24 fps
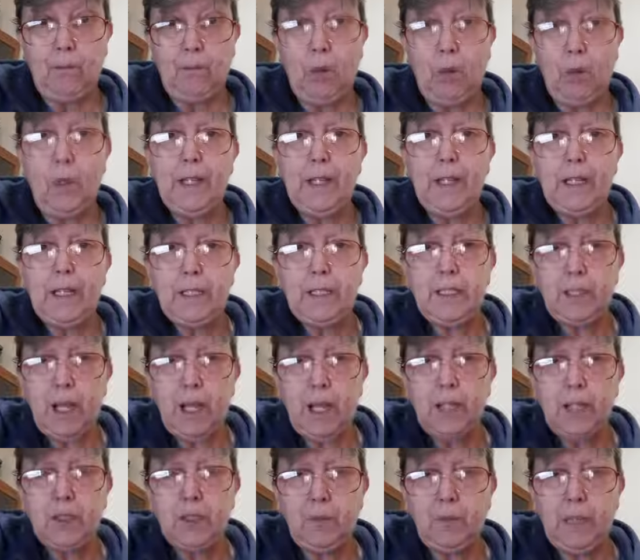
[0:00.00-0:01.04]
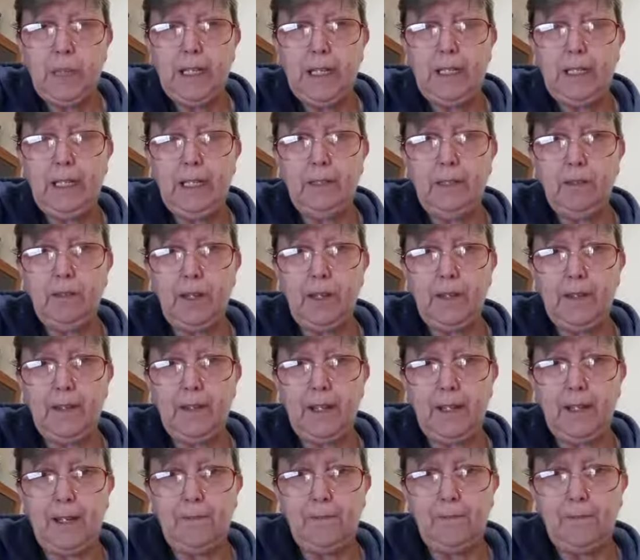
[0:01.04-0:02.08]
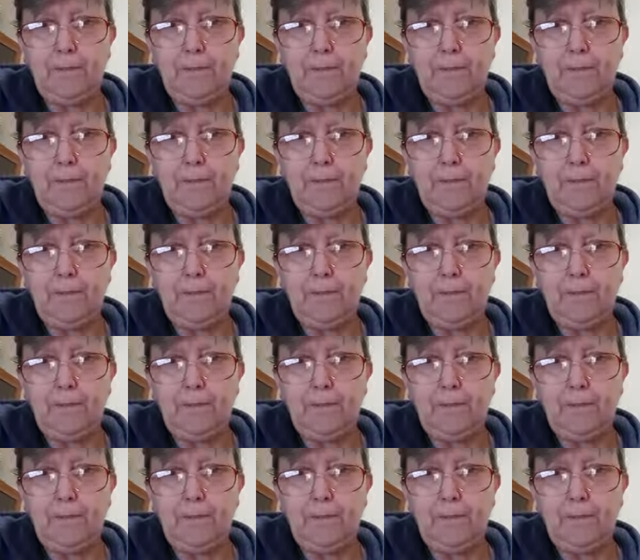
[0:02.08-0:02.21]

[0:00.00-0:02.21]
when they start speaking like that.